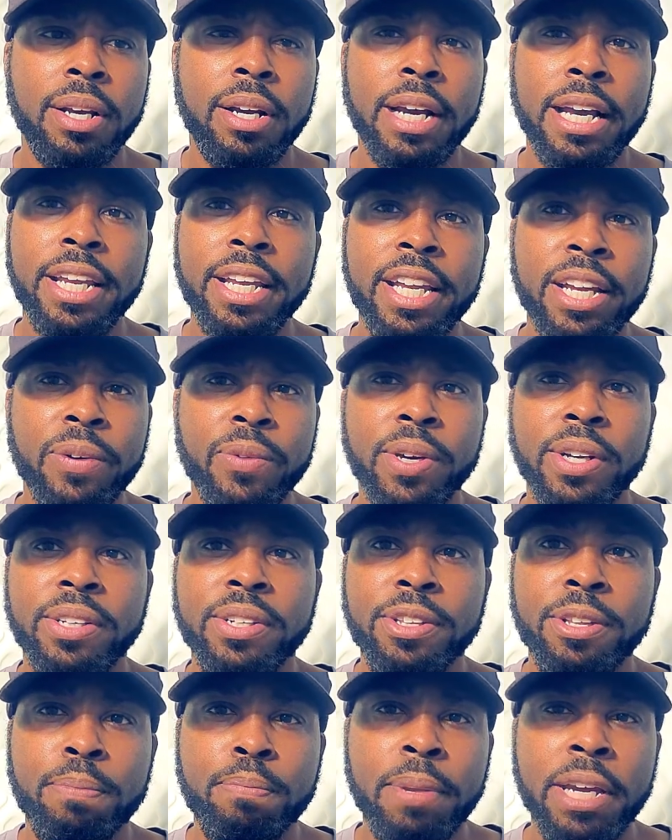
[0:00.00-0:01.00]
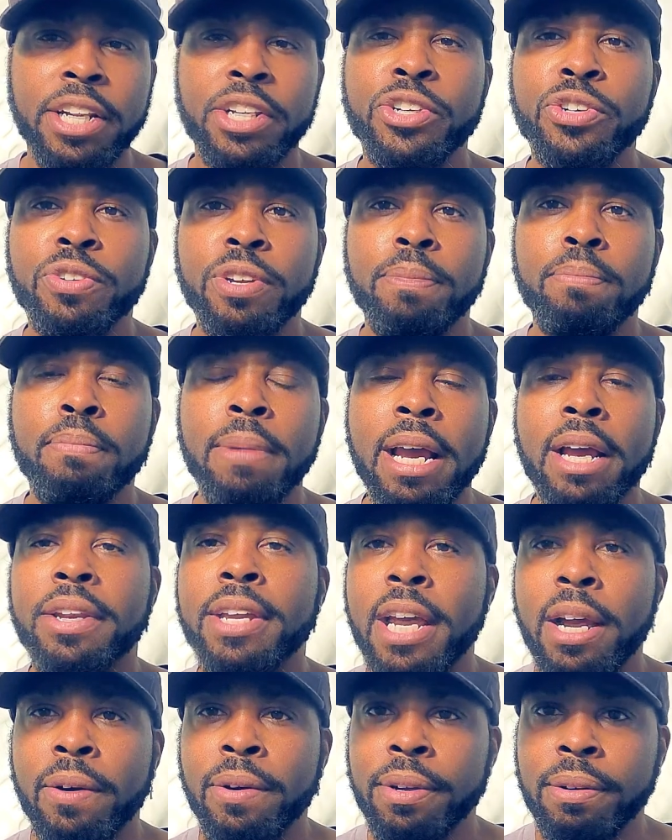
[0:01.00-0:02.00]
adhering to the mainstream
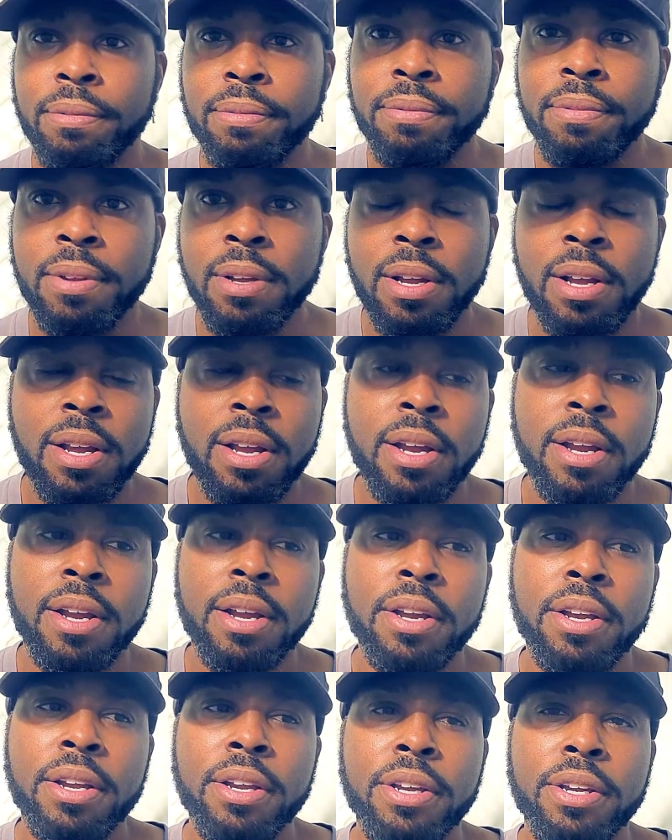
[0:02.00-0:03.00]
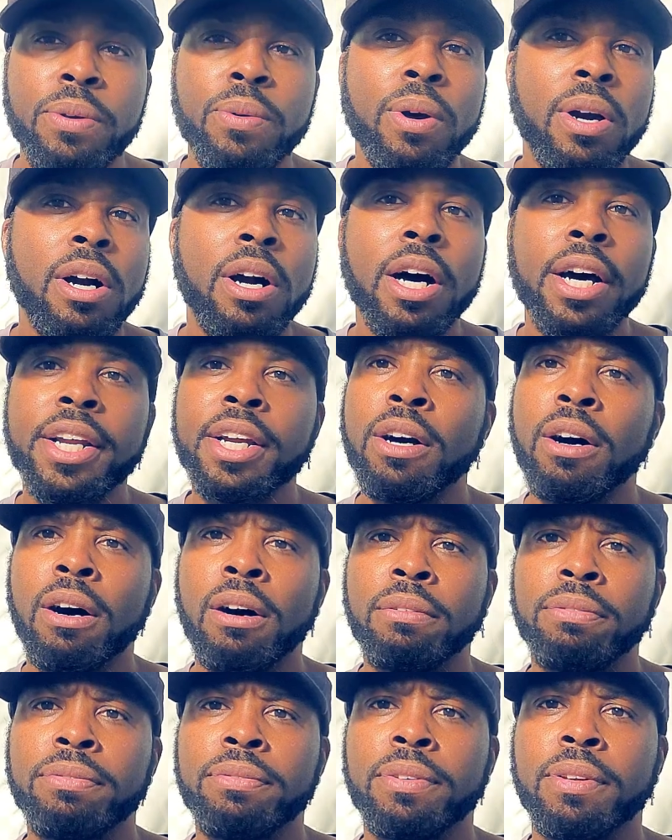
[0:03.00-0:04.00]
narrative, you are cutting
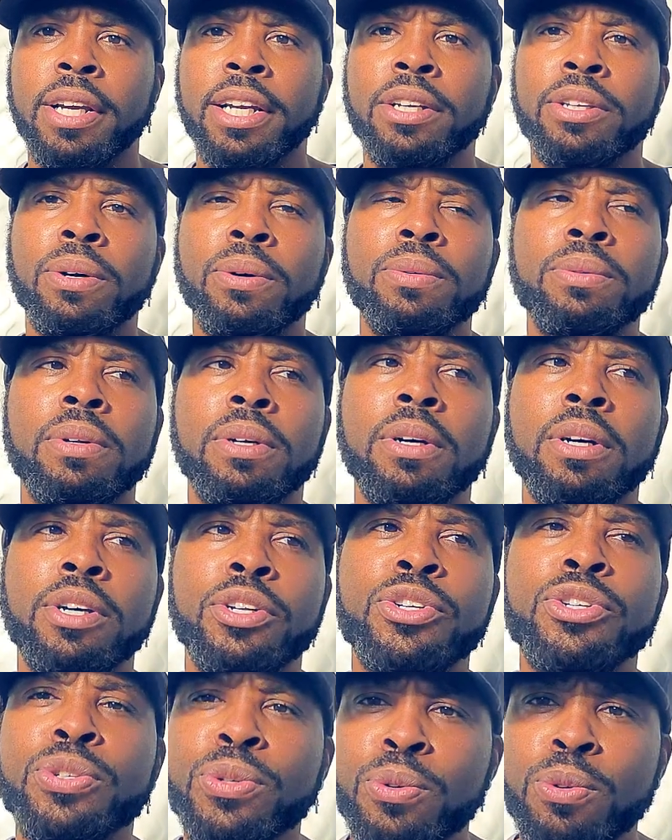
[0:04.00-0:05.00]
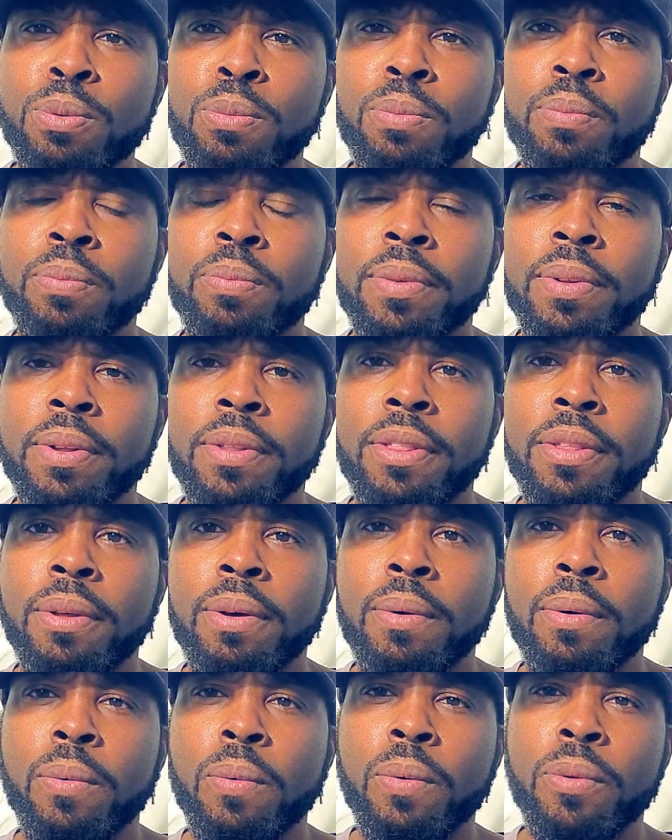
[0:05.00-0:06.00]
off, don't assume
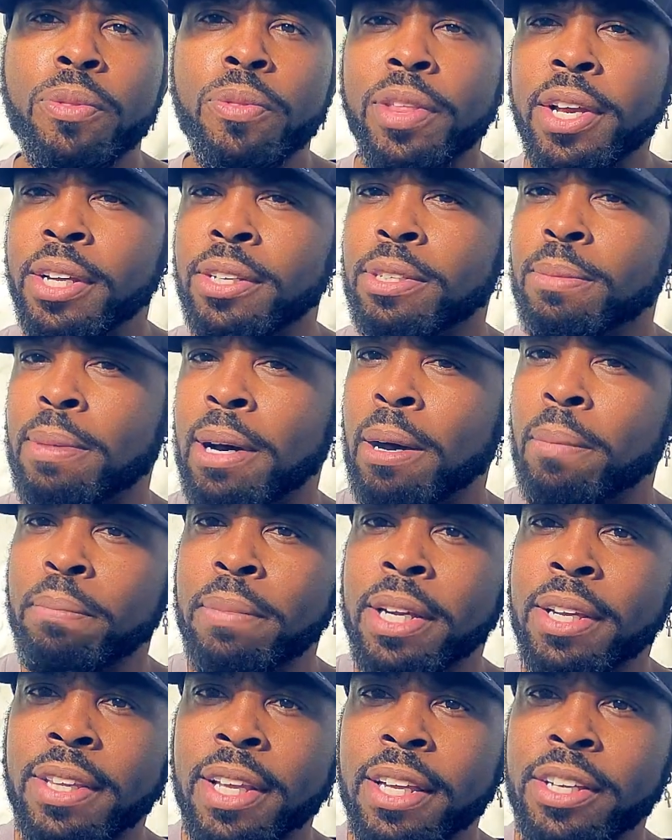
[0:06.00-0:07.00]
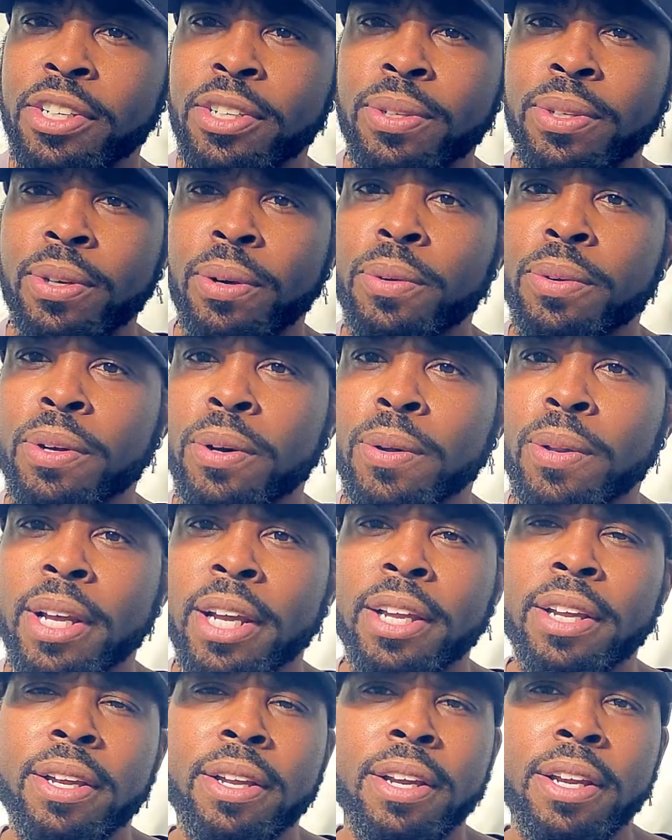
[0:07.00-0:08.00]
things about me that you don't know.
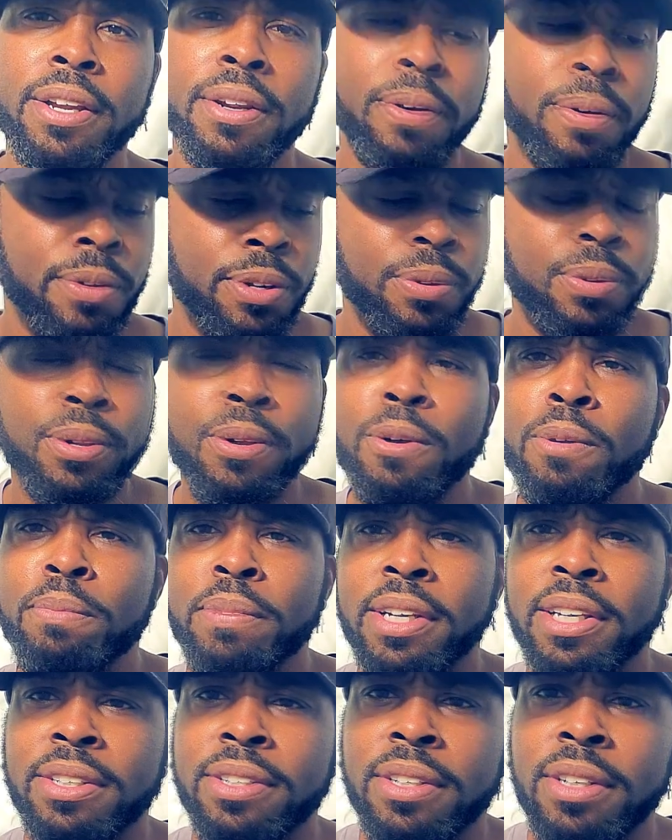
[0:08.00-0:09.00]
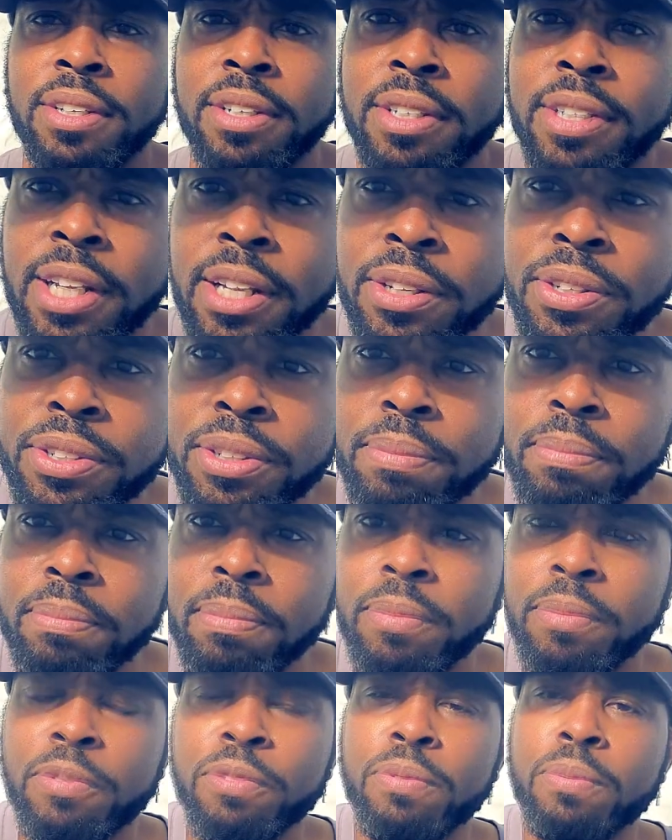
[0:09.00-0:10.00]
You know me as an
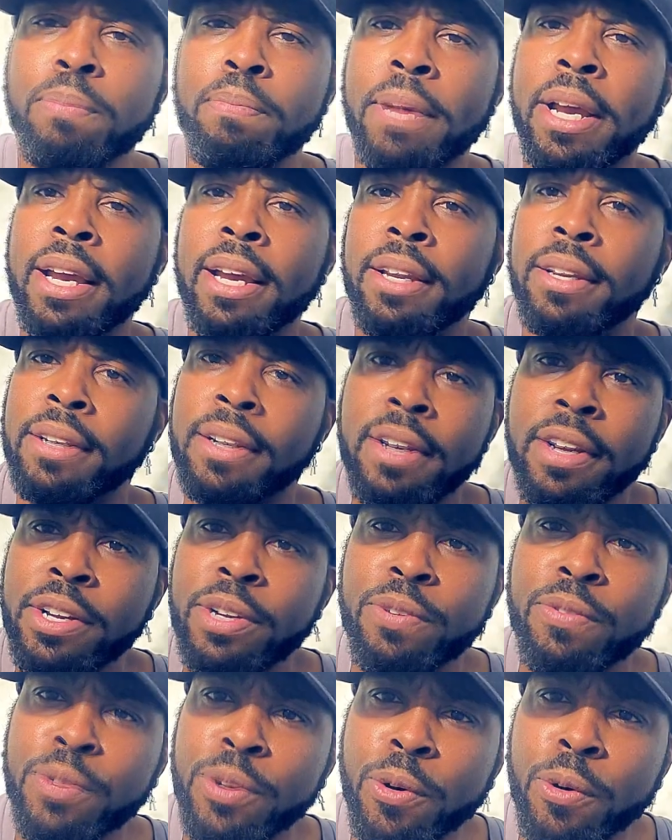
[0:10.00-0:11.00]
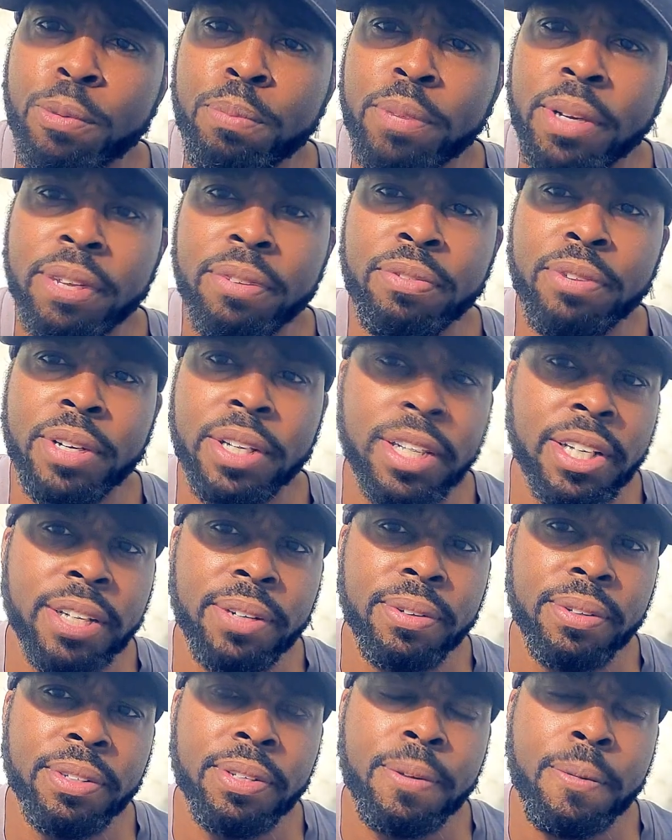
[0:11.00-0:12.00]
intelligent man. You've known me for
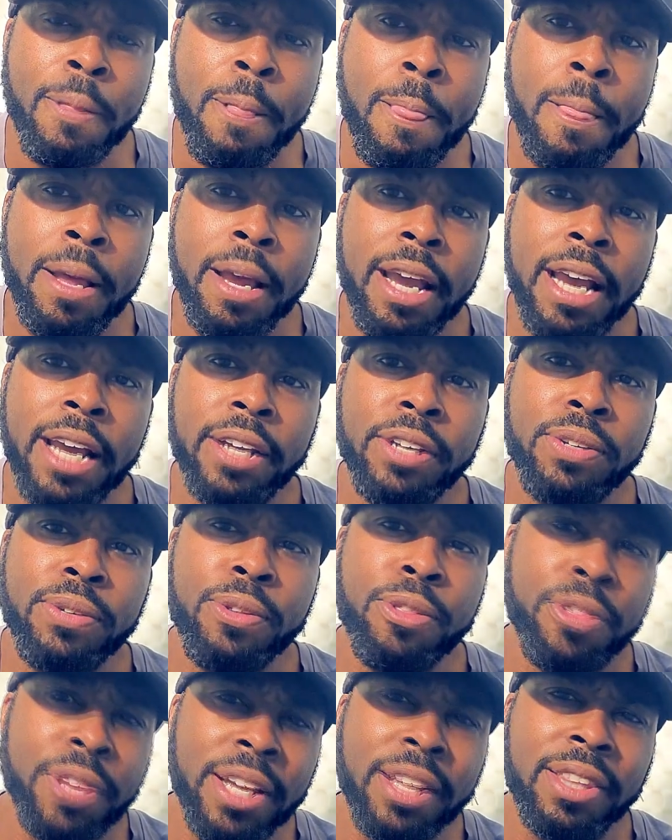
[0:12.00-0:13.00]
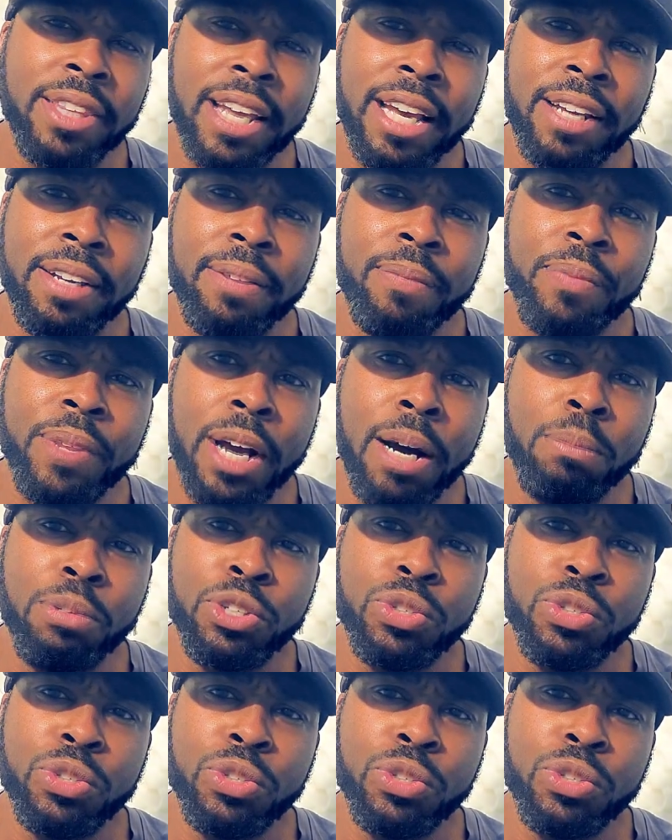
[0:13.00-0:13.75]
years. And to think that I'm